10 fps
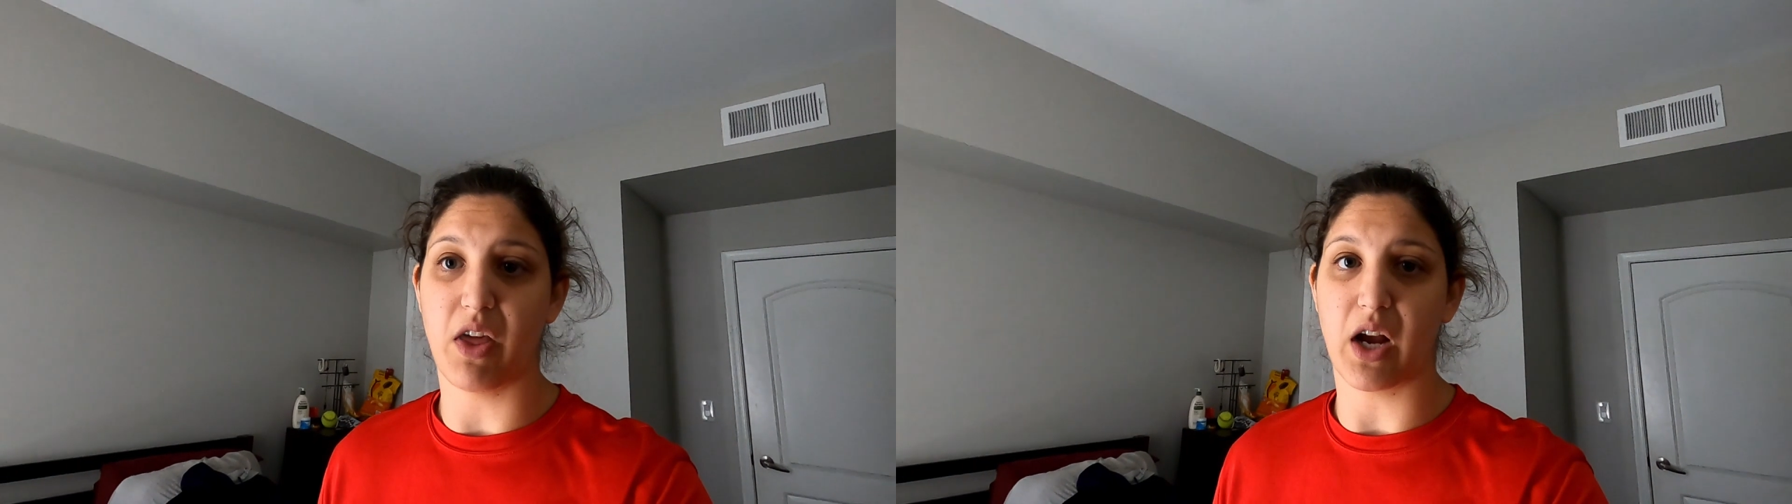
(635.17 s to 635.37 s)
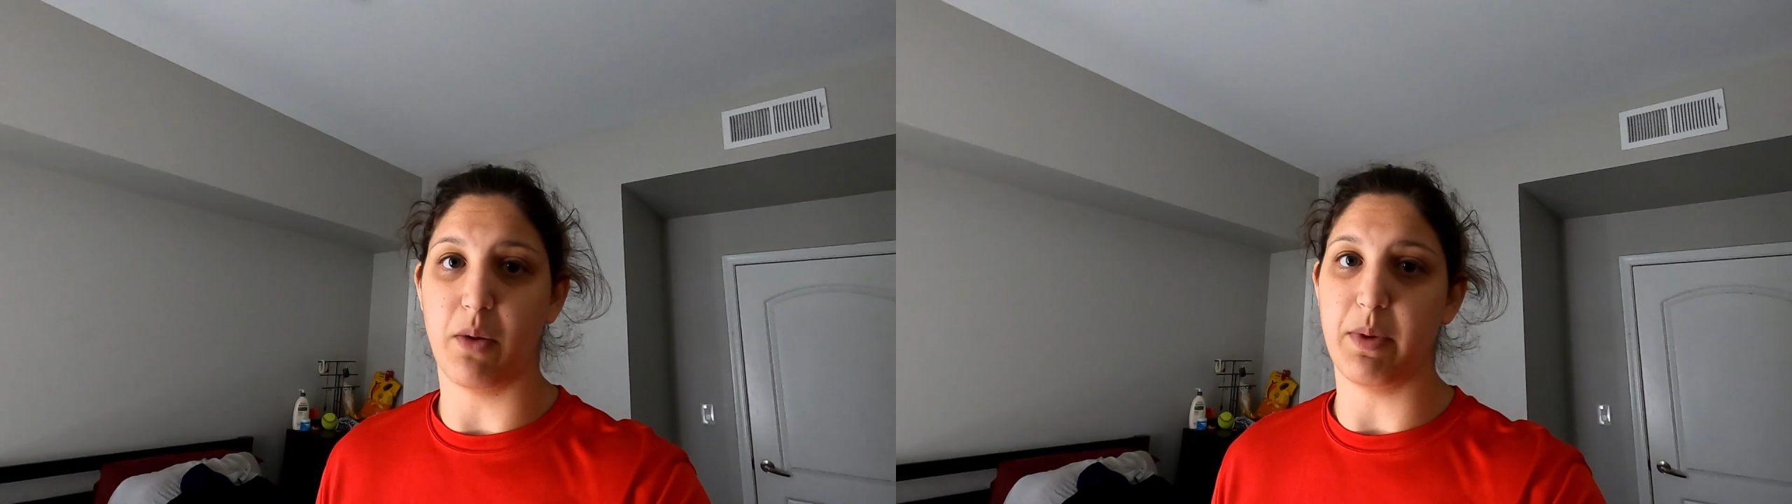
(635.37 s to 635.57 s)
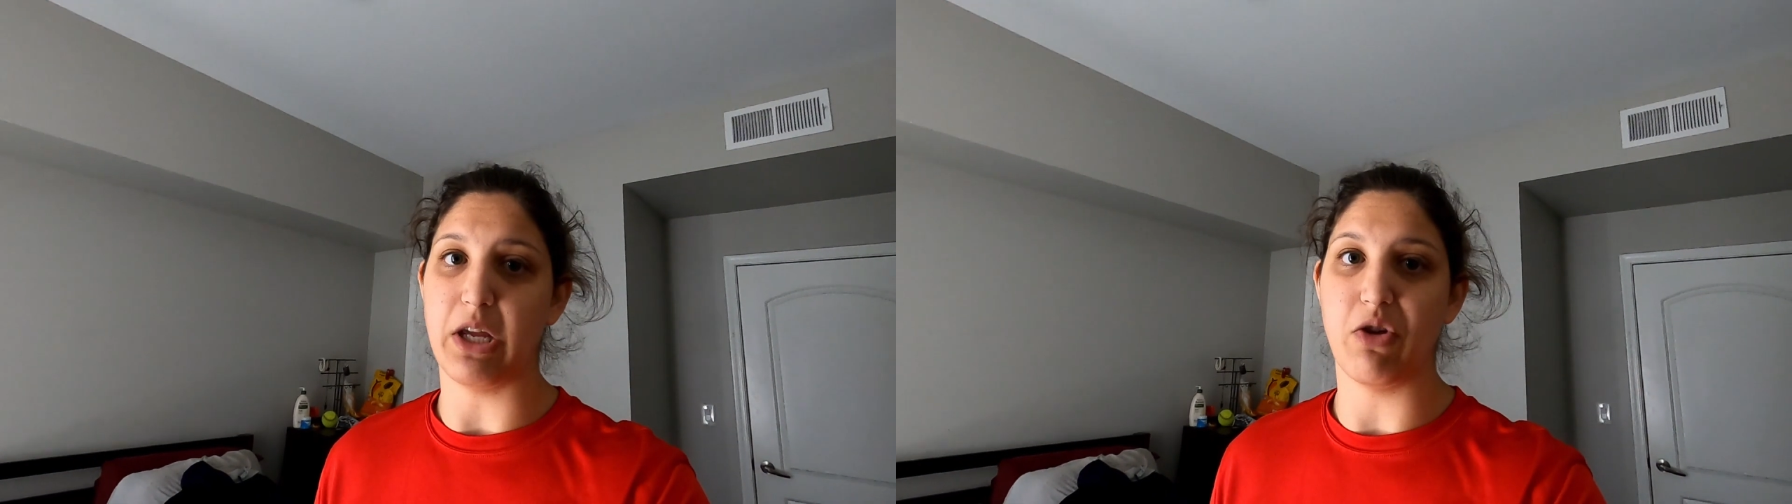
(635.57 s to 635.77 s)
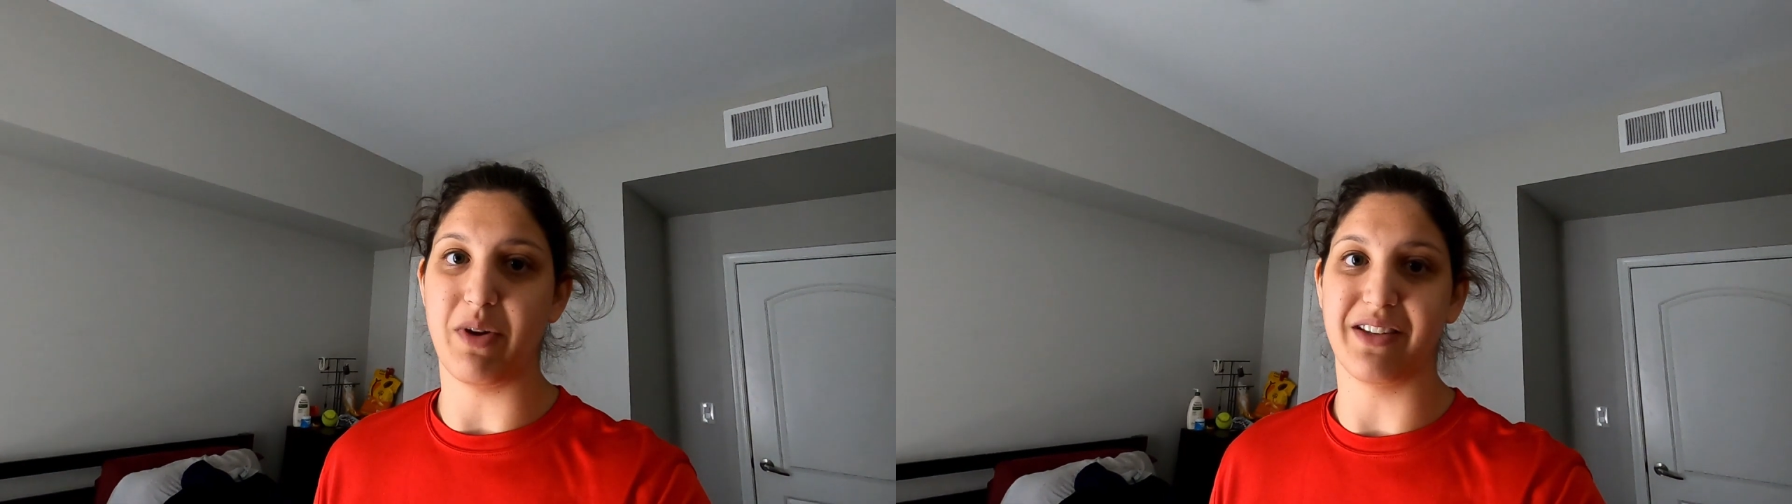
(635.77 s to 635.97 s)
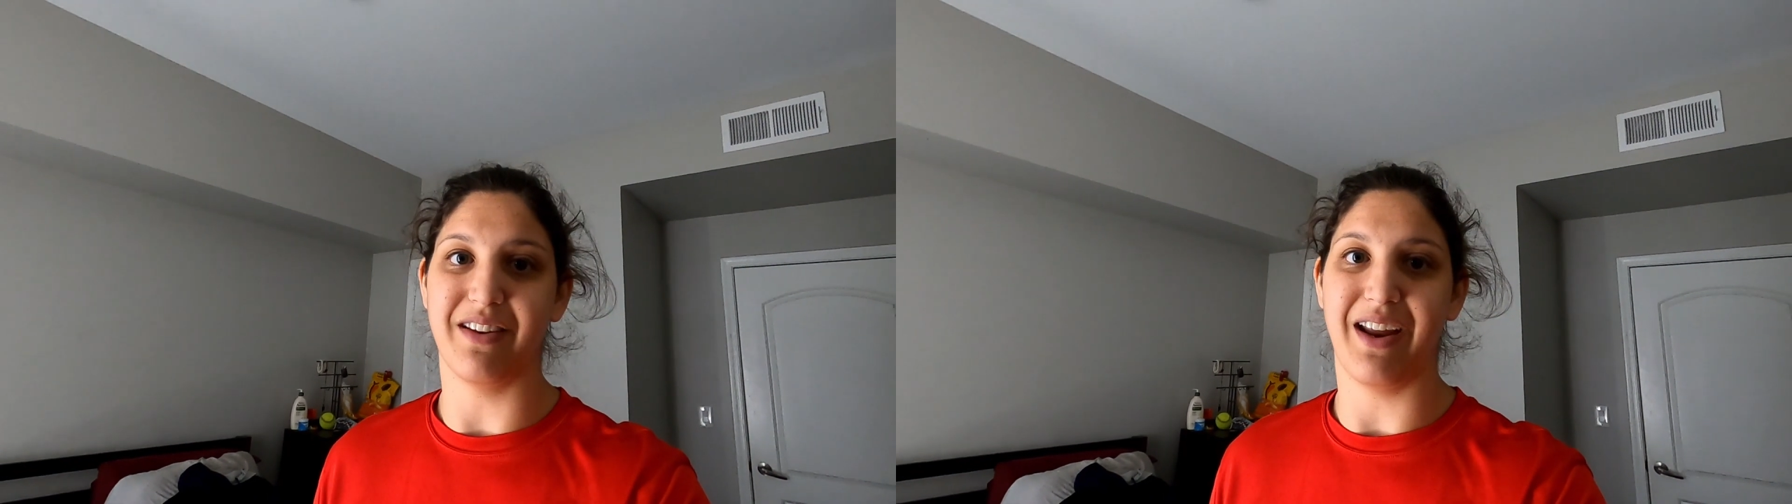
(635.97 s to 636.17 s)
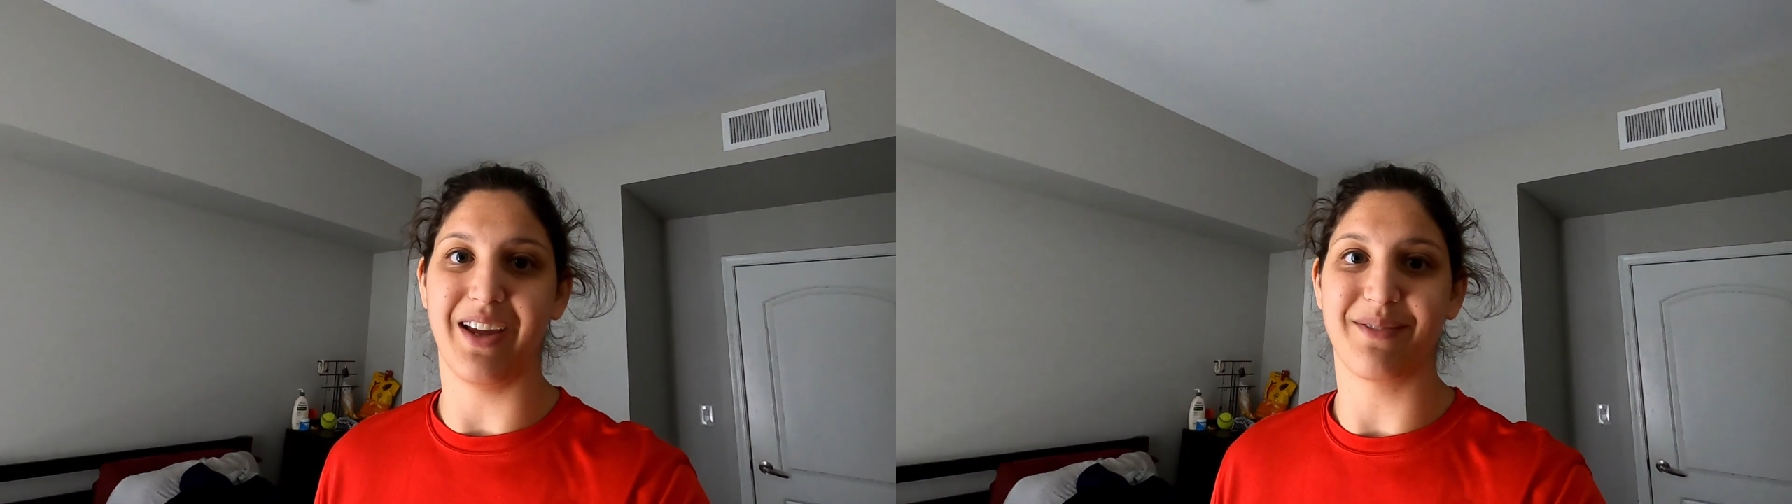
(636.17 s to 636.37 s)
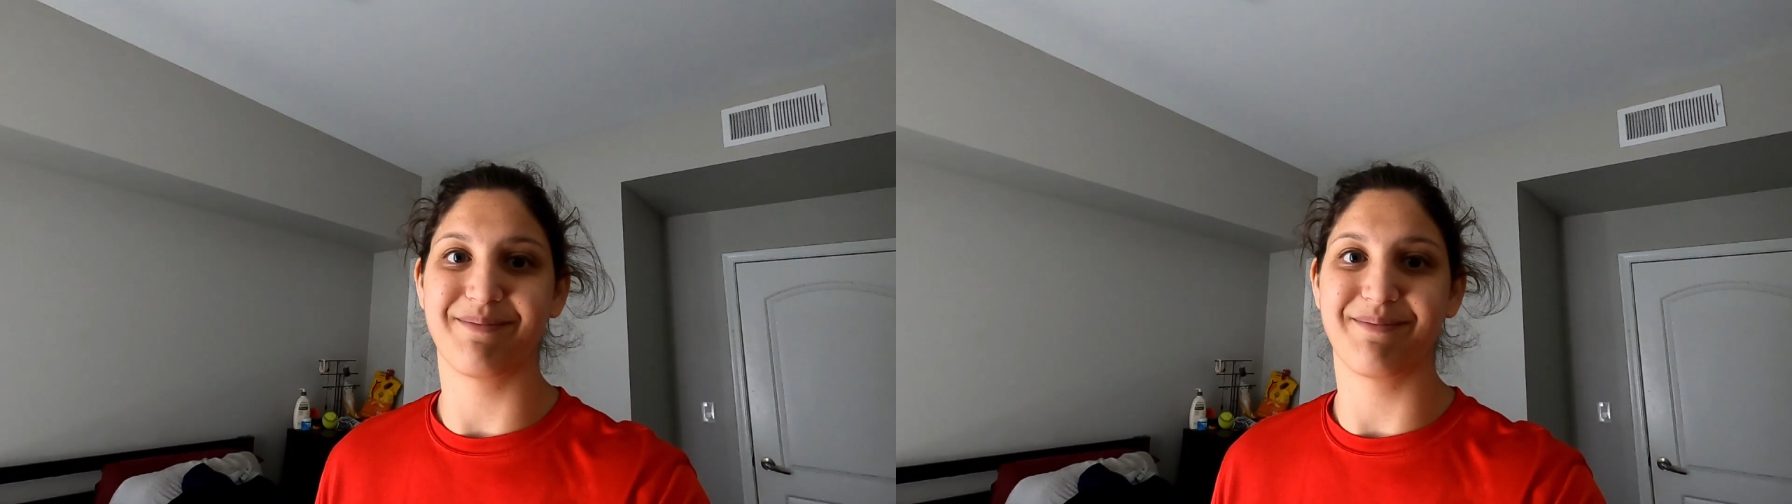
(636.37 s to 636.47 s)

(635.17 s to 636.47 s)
thing I'll be doing today.